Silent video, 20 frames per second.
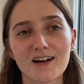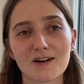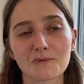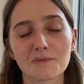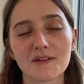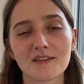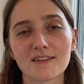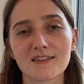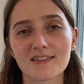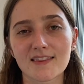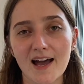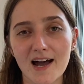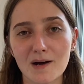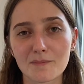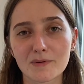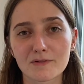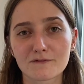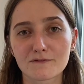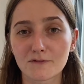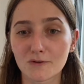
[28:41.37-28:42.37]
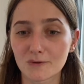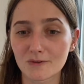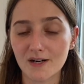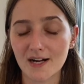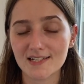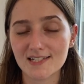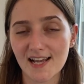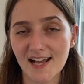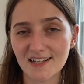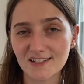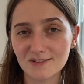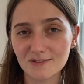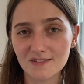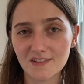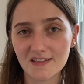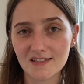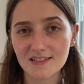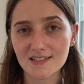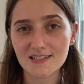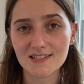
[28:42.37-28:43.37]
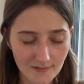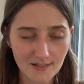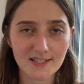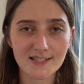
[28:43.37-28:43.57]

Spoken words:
with that before I tackled this.